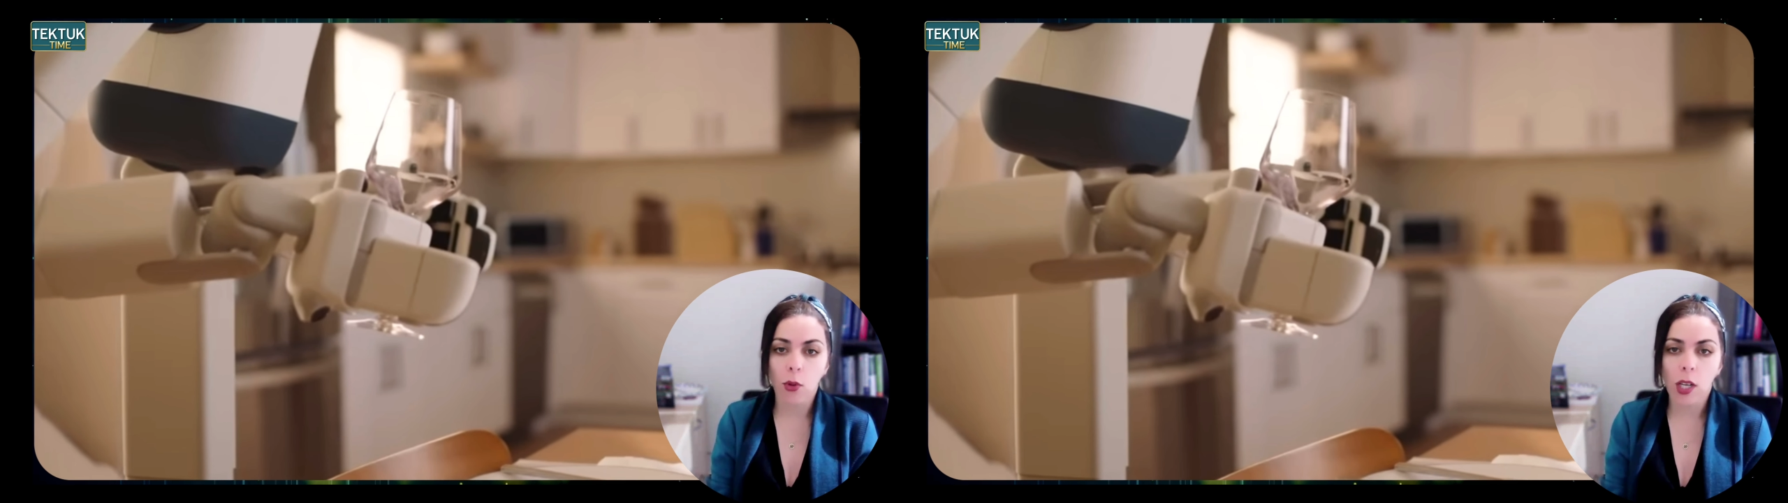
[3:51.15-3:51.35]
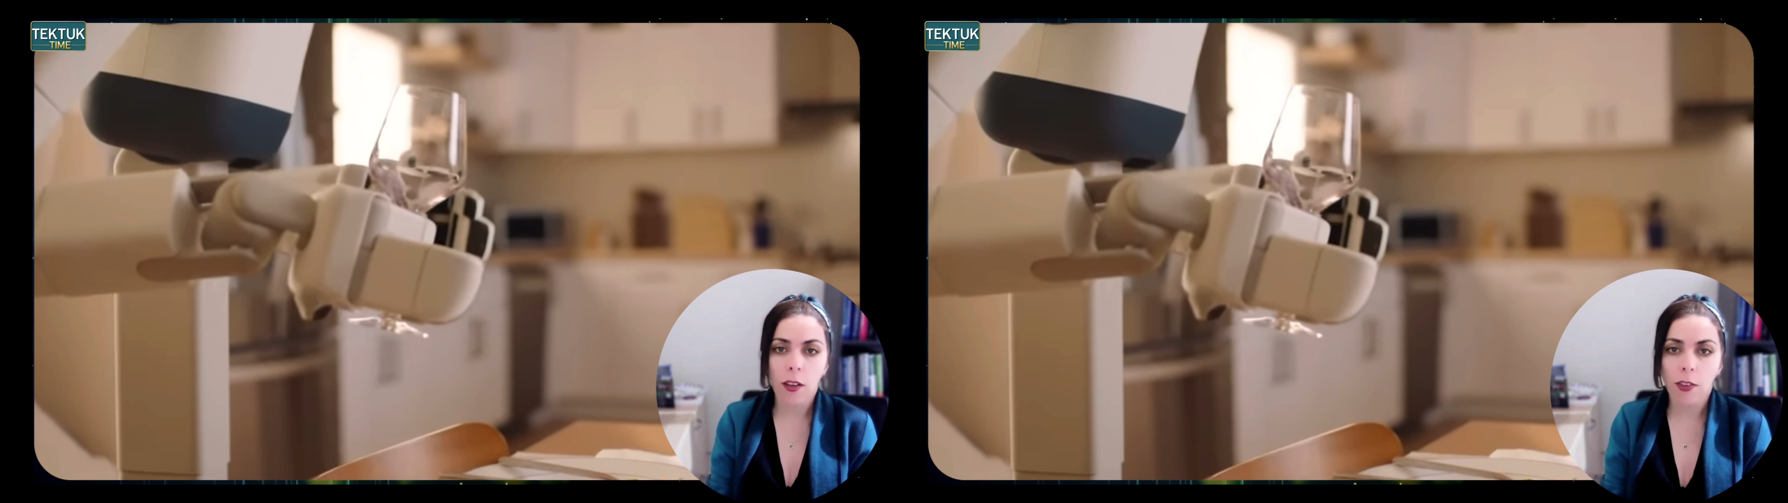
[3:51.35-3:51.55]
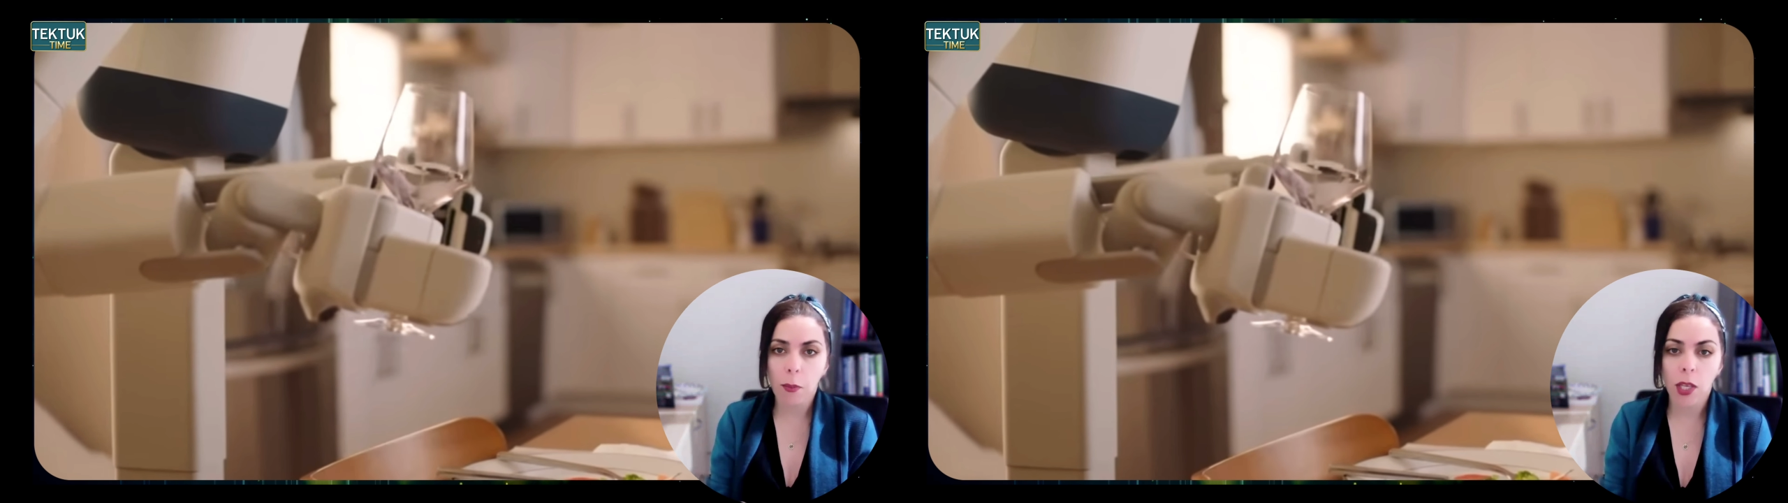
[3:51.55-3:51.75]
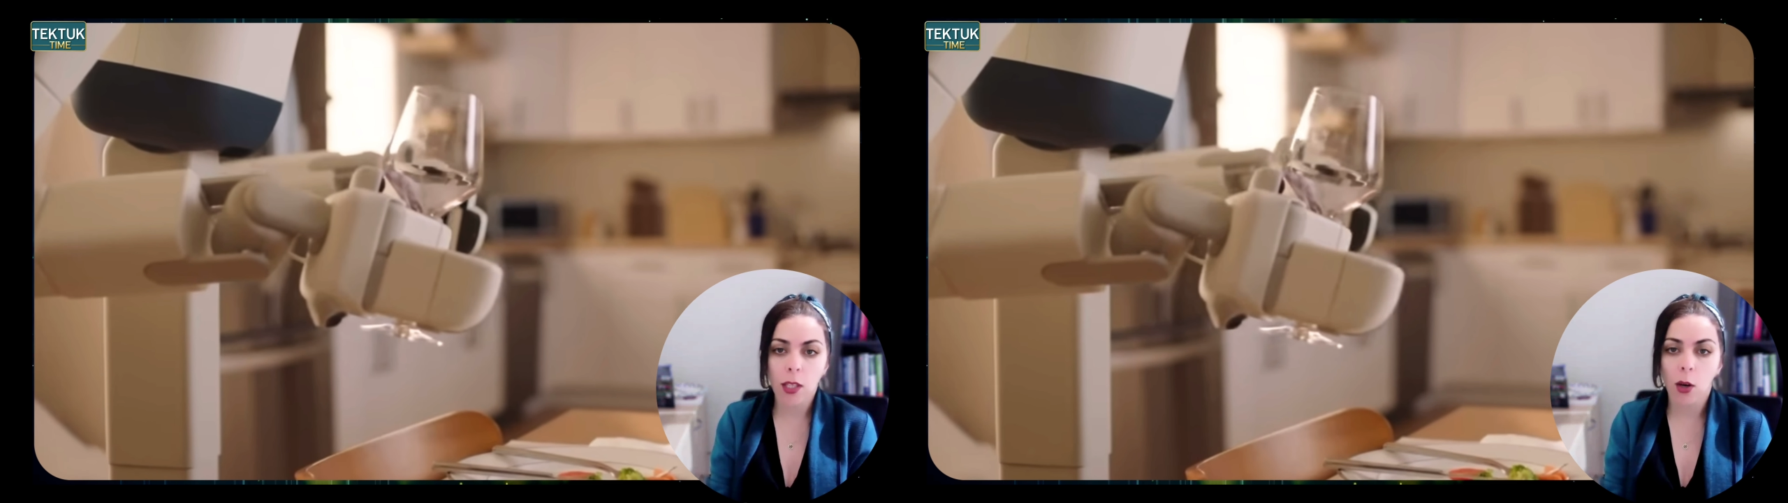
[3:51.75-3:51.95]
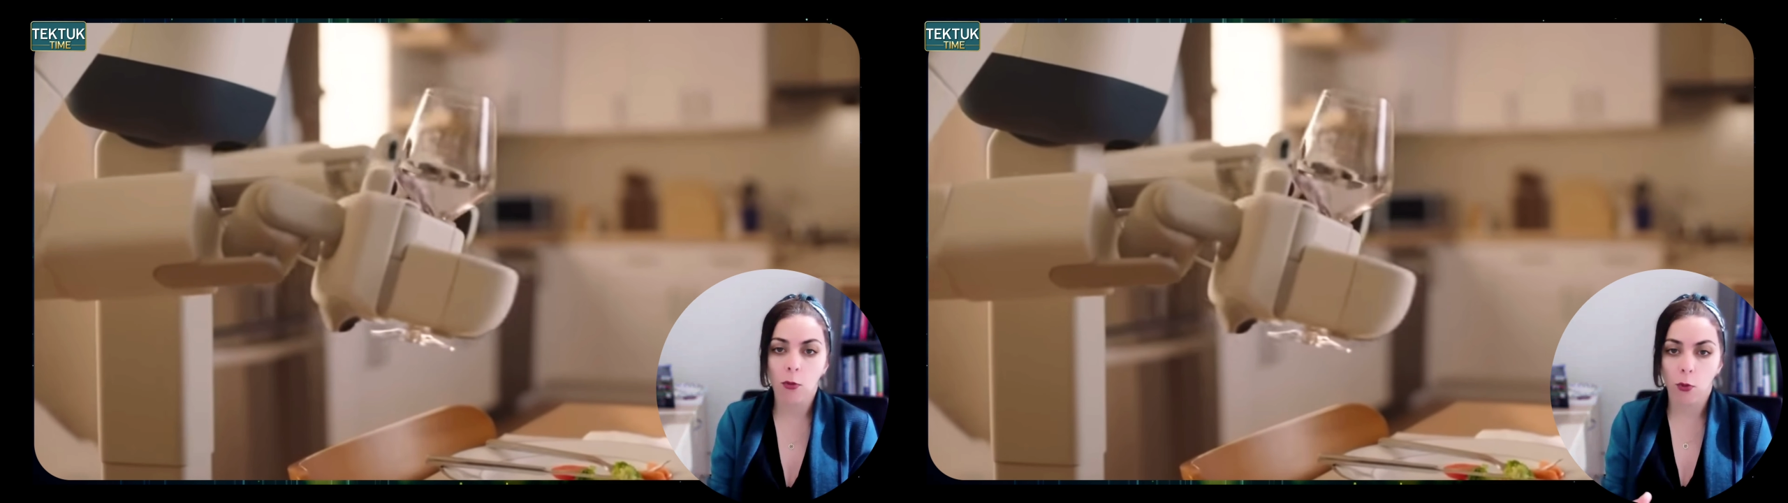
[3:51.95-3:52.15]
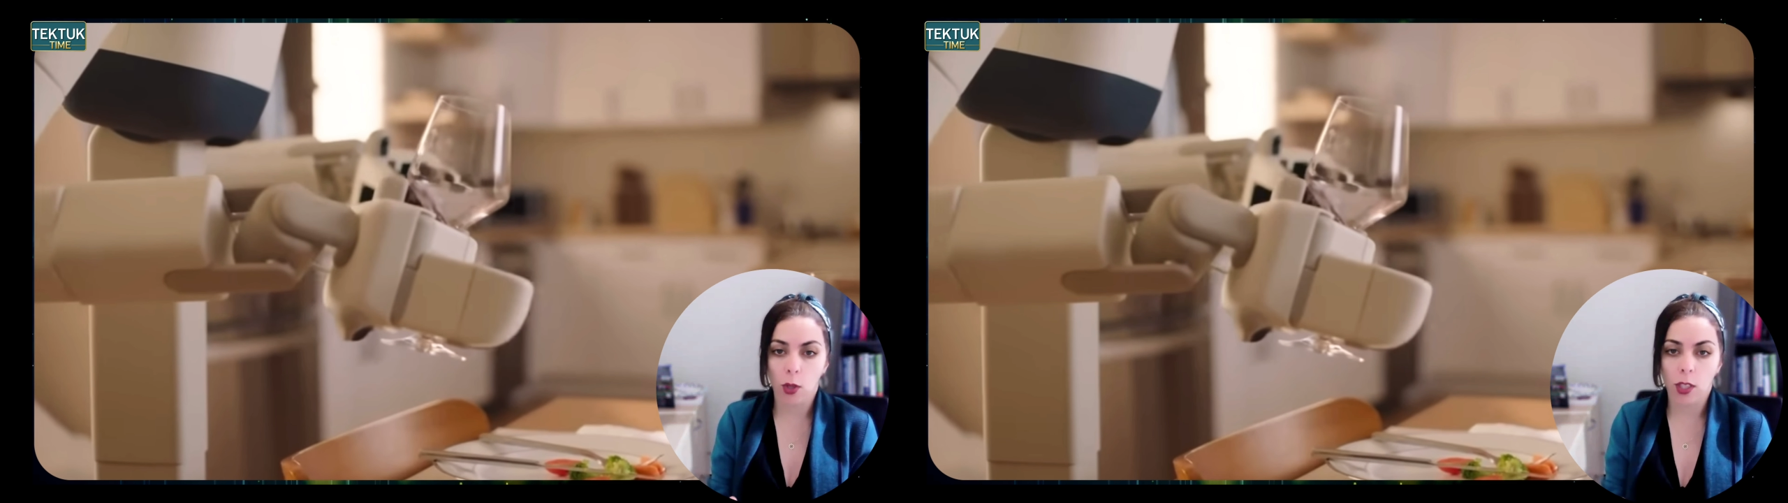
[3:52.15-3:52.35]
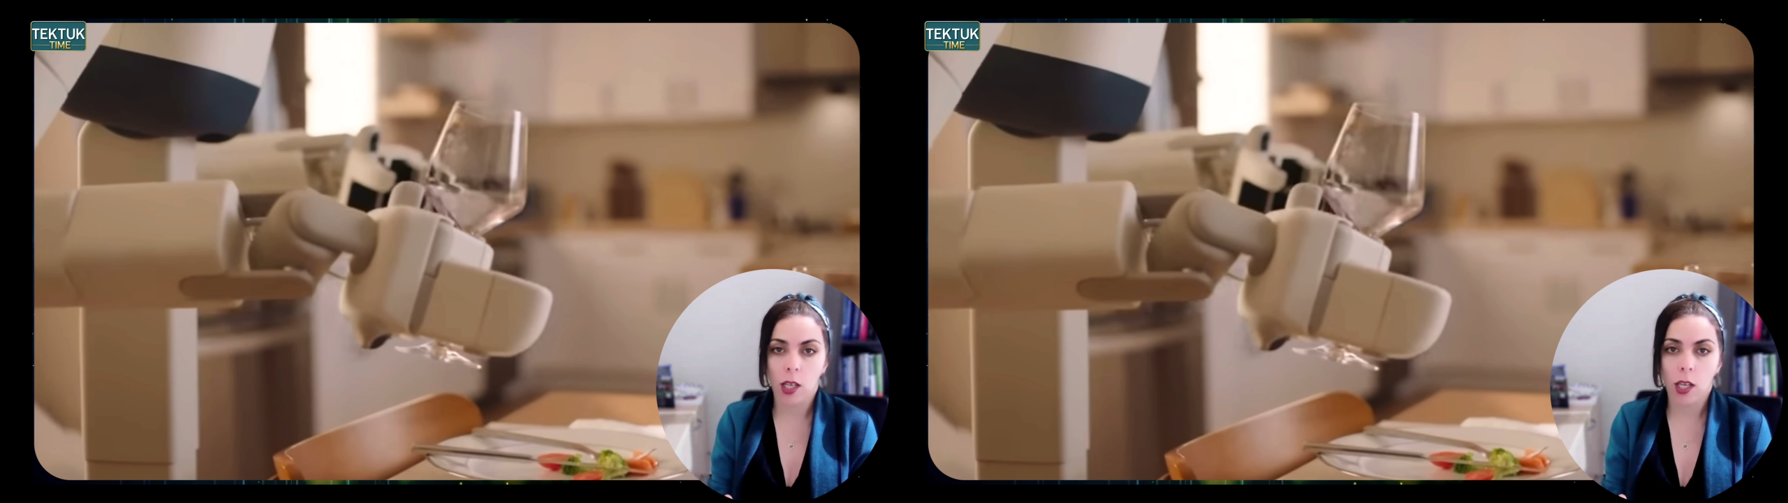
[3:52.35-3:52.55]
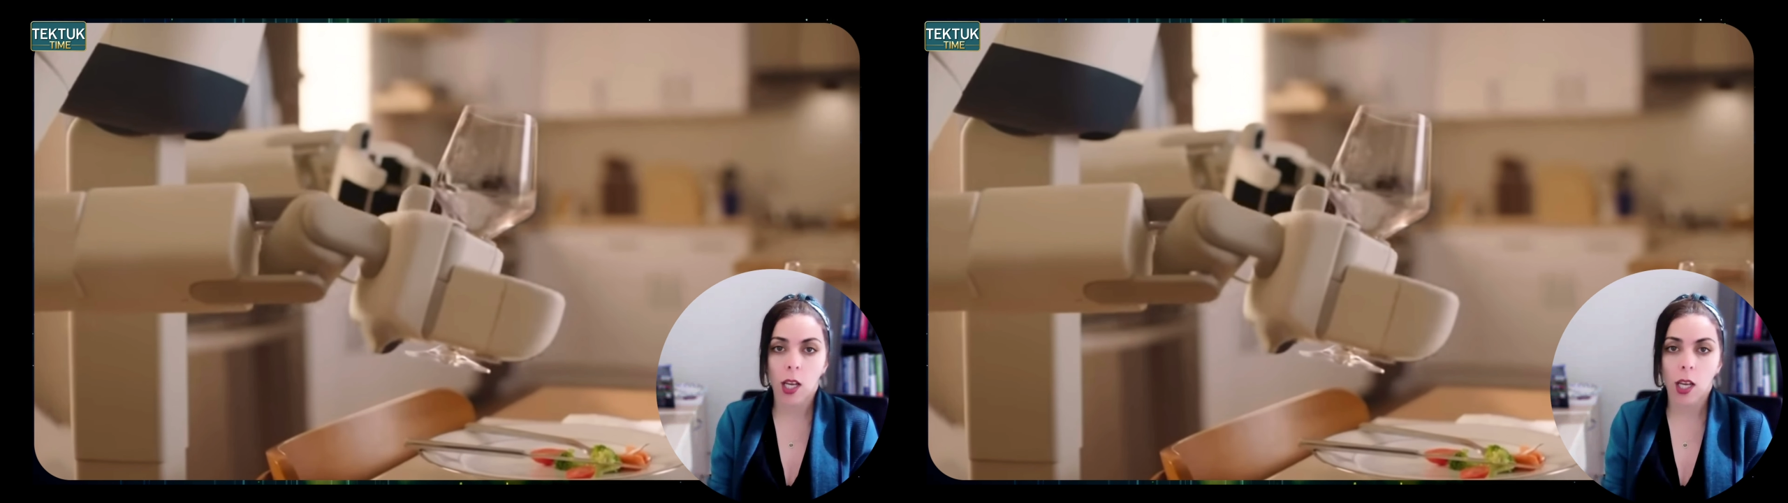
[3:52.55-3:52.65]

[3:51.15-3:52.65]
or every bit of force.